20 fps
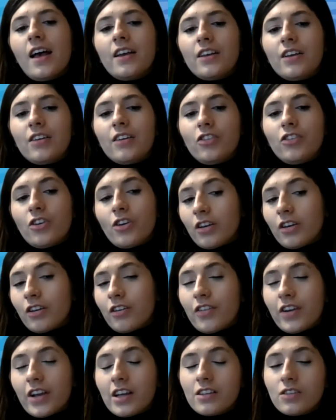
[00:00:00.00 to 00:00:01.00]
and you can
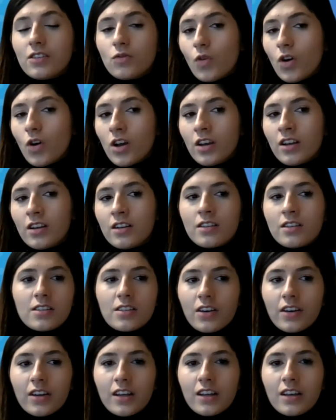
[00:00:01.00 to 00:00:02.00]
create one and
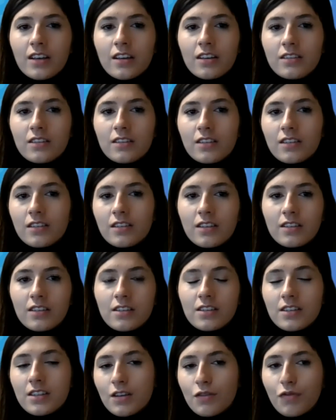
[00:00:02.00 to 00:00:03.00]
assign it as
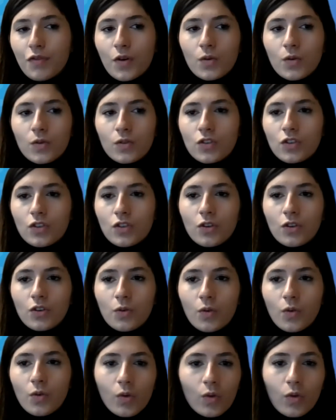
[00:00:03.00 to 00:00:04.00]
a default
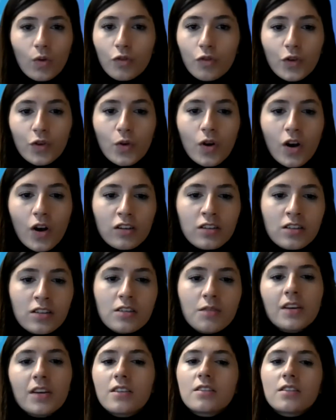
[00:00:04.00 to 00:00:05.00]
to all of your
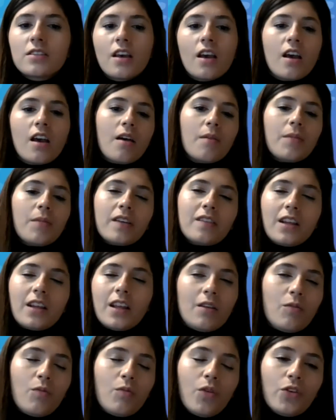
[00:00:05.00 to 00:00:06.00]
customers.
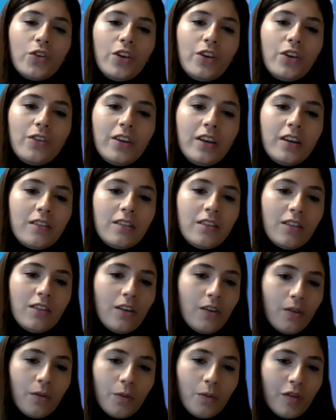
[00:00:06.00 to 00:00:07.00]
Basically what you need to
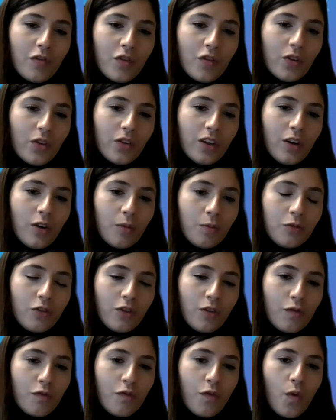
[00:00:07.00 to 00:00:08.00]
do, we've got the
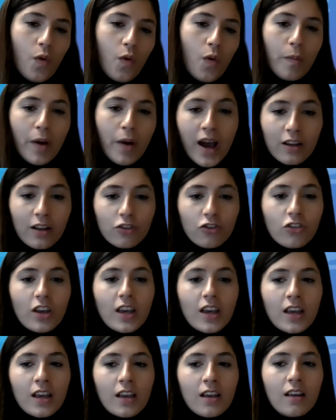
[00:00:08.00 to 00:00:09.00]
option for
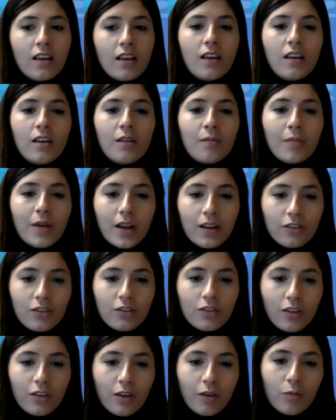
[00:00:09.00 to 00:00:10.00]
patching,
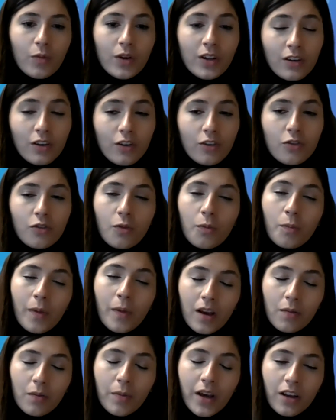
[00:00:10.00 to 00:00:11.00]
Windows or
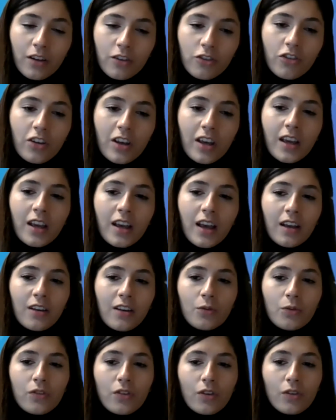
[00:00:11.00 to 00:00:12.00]
Mac patching, and
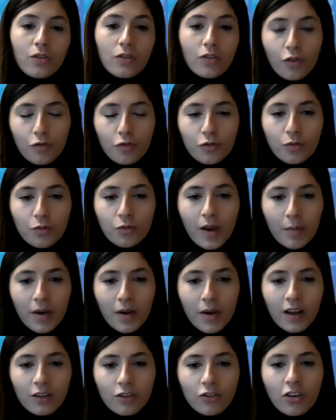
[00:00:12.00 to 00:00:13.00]
also software
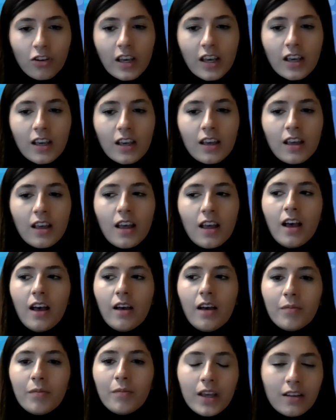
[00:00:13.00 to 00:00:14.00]
patching,
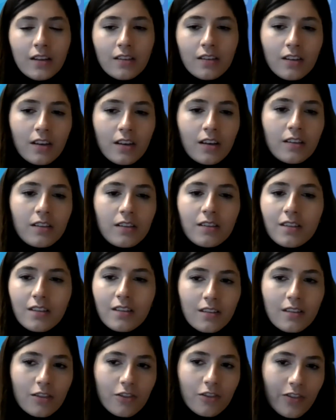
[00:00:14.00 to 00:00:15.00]
maintenance,
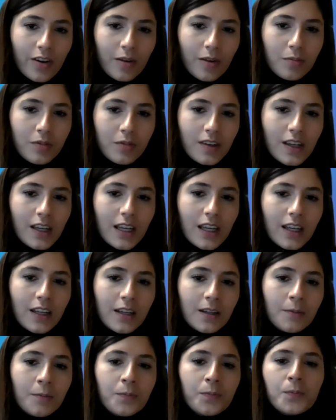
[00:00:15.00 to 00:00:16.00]
scripting,